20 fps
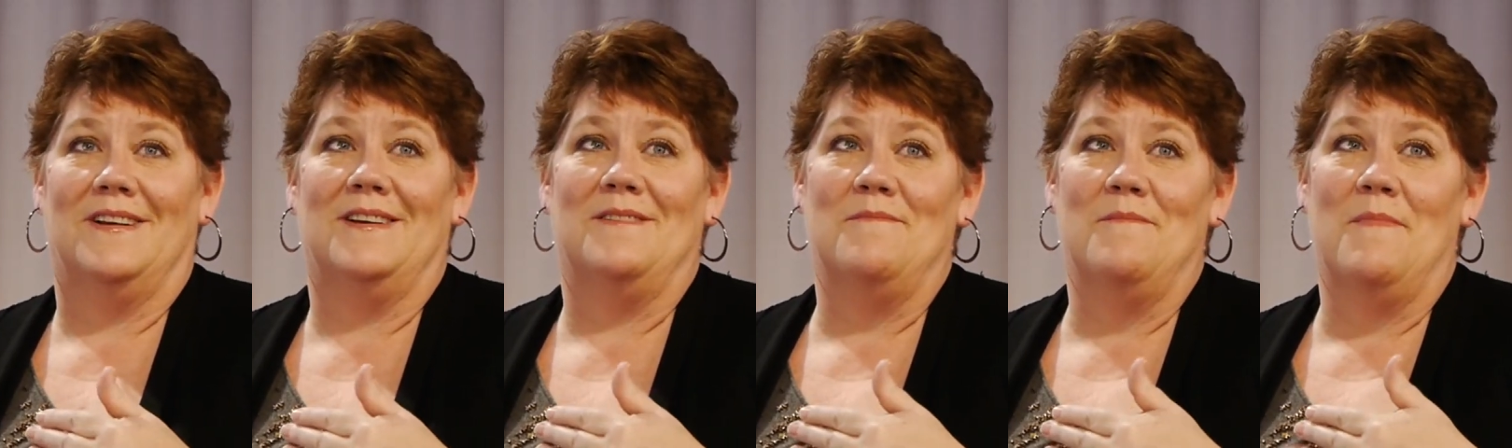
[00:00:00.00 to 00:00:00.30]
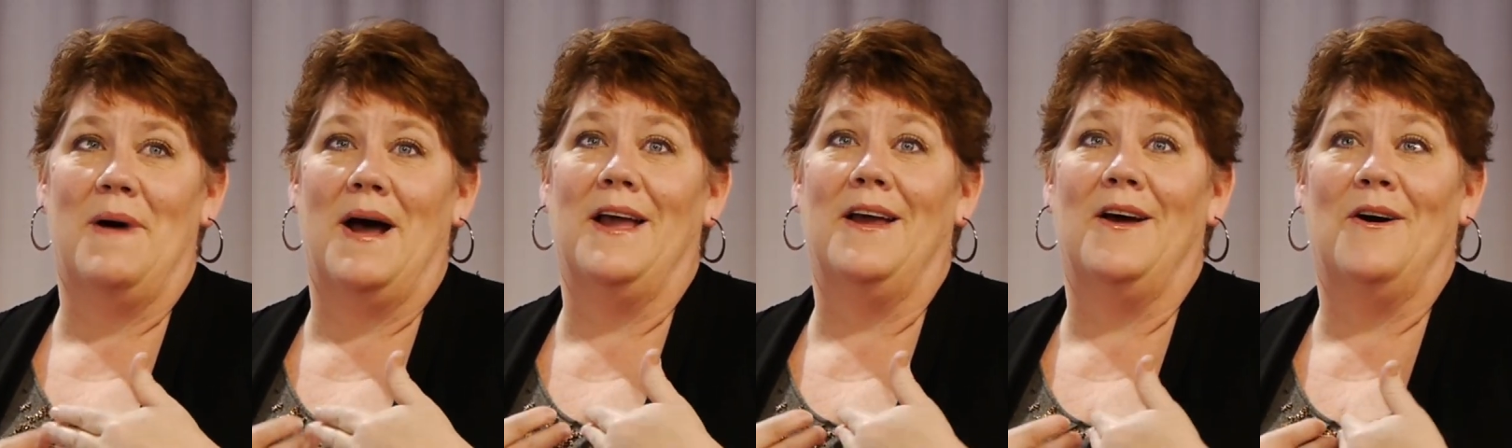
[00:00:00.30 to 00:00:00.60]

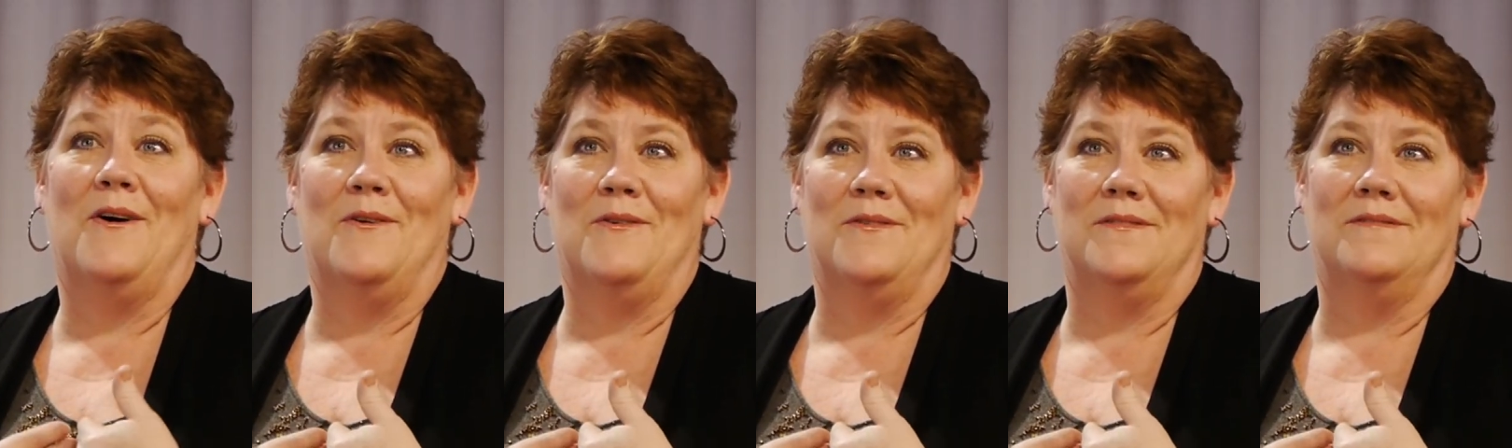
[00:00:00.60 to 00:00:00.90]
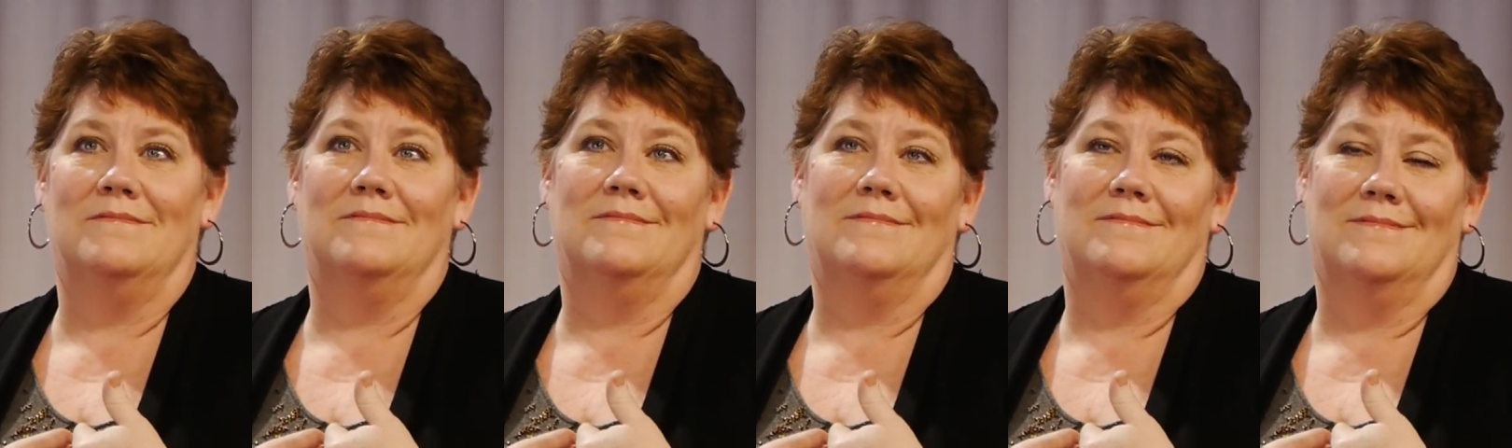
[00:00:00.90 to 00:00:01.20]
my
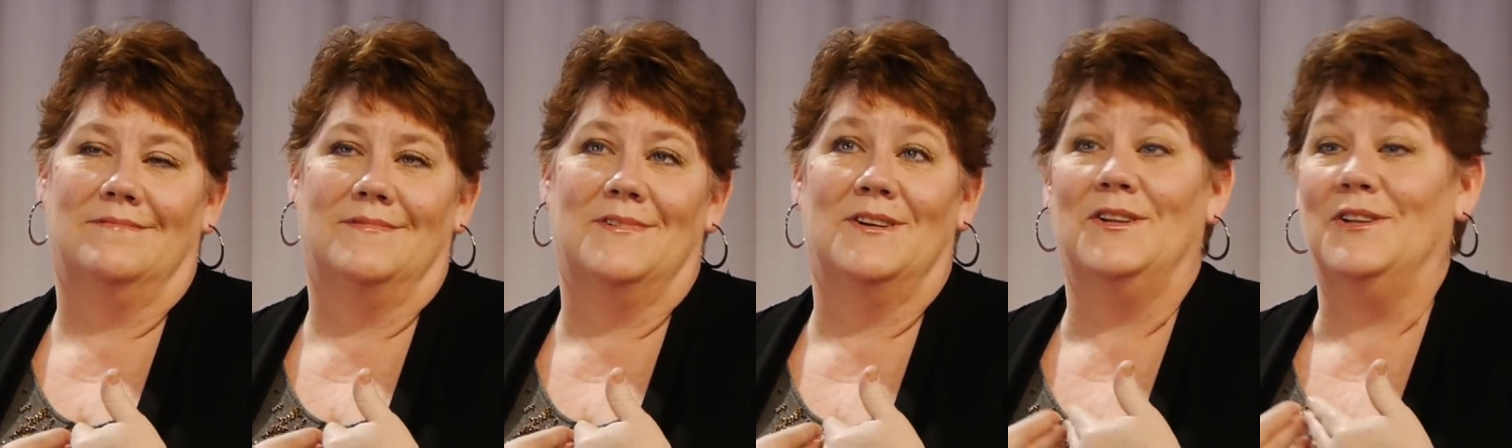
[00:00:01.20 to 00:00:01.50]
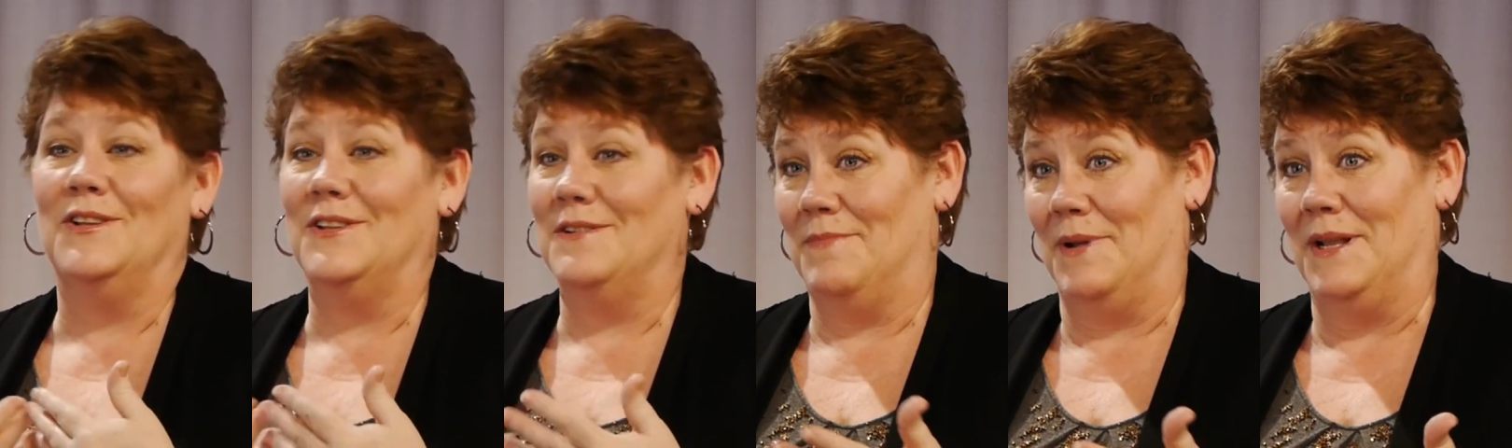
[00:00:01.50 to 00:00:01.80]
own
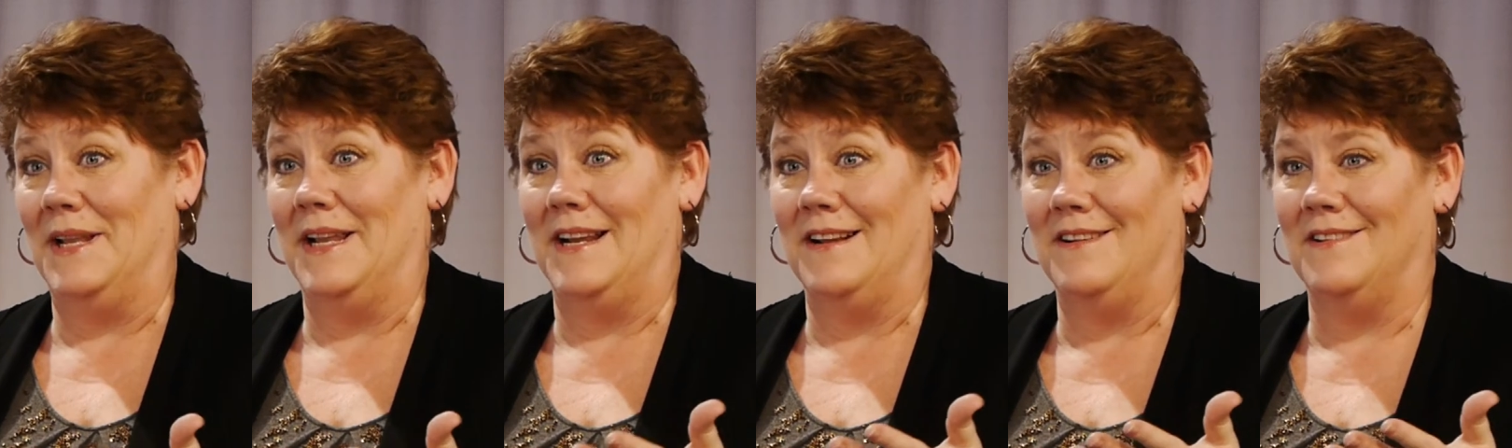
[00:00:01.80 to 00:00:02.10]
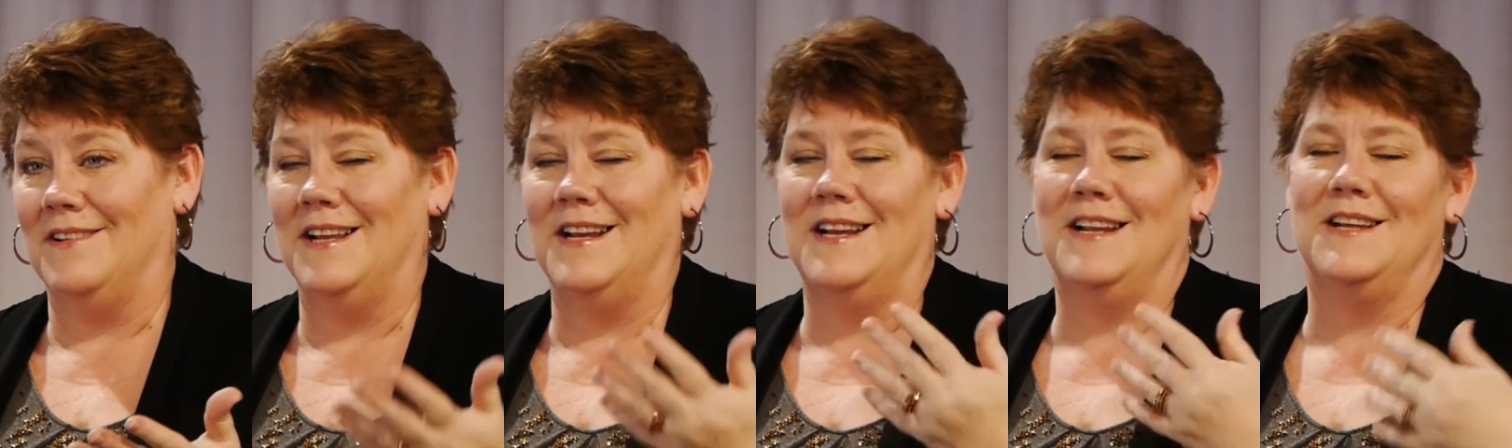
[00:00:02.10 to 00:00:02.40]
political
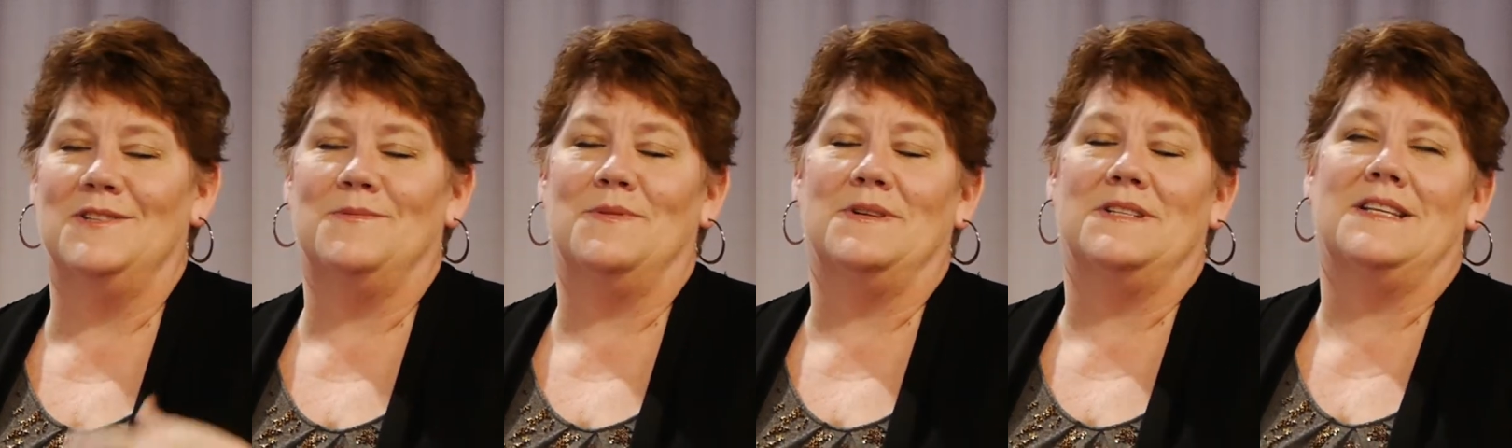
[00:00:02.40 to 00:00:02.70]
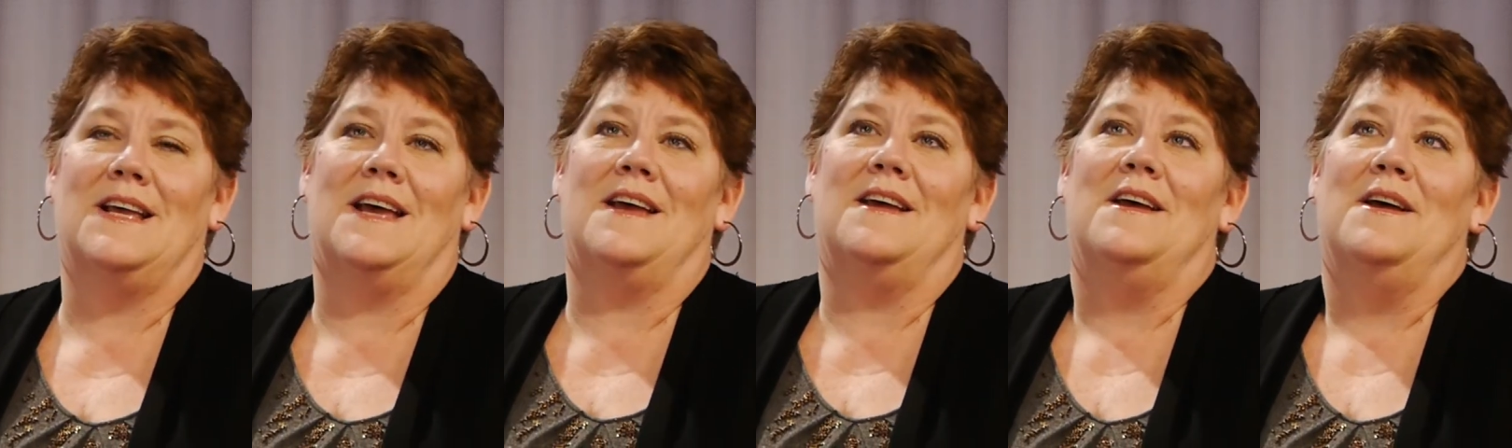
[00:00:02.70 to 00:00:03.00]
leanings, we'll
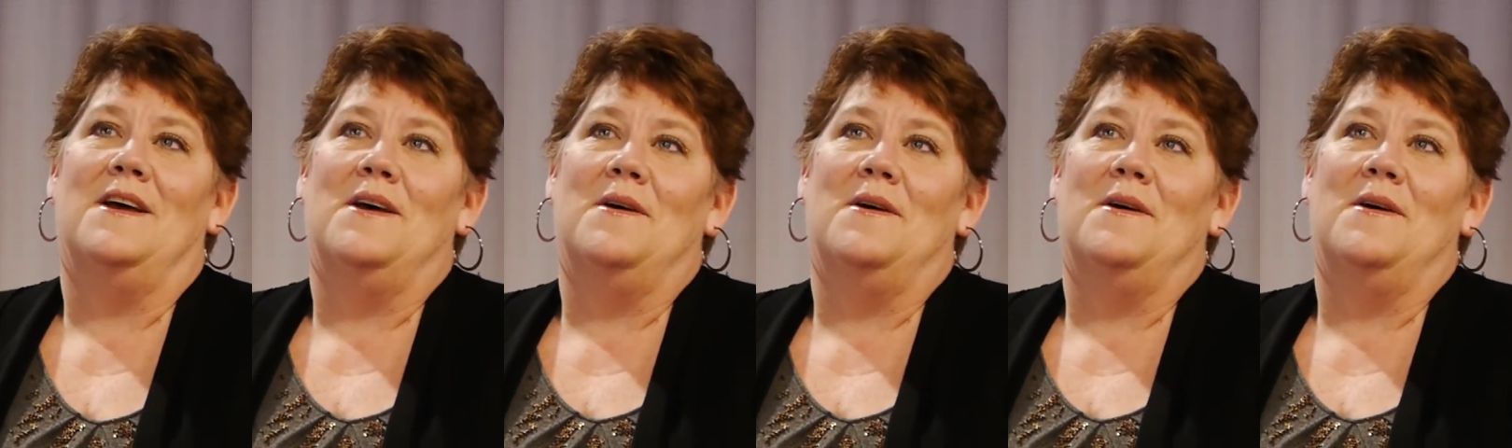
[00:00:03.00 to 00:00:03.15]
say.